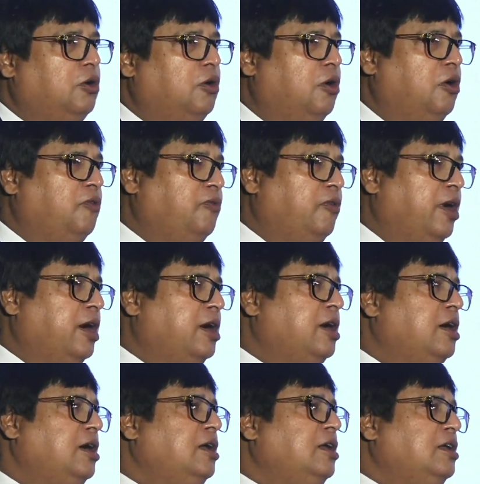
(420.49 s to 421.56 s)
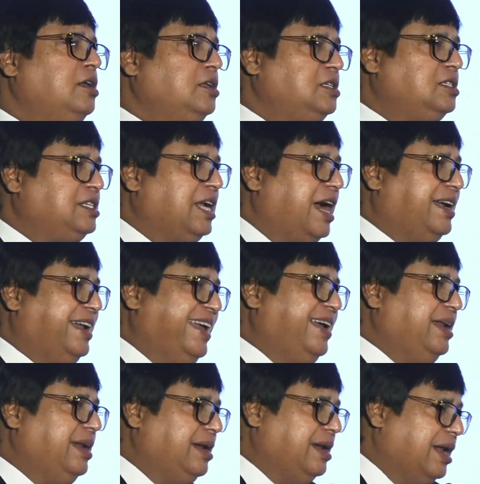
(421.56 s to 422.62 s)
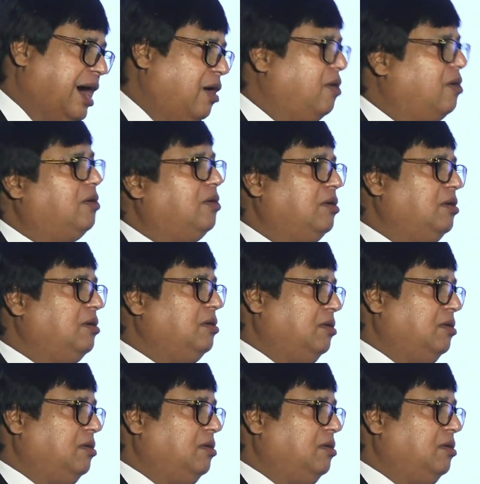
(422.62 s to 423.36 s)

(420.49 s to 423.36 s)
homework starting now.